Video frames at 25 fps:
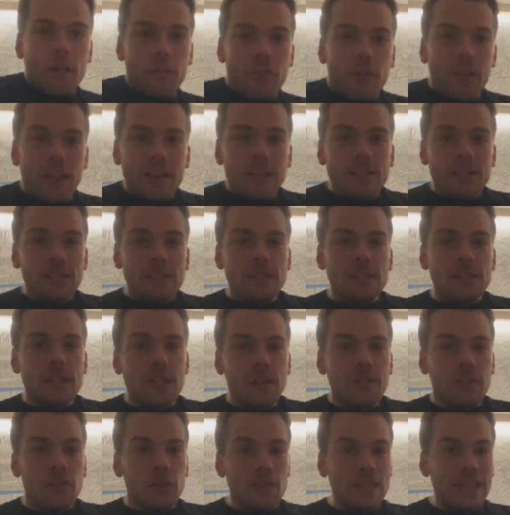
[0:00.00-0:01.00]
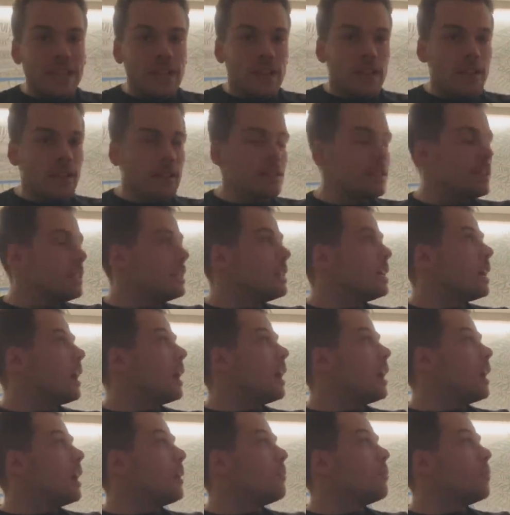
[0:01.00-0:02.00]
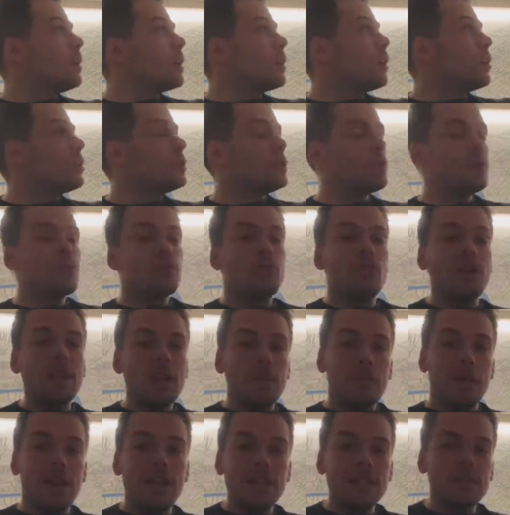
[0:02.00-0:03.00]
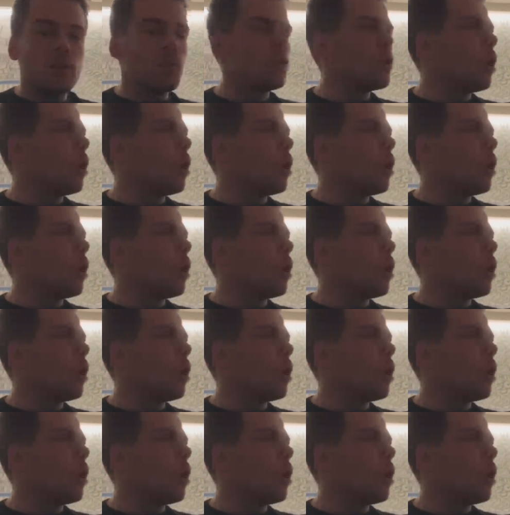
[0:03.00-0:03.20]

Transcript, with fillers: friends for dinner. Um, we're going to a Greek place called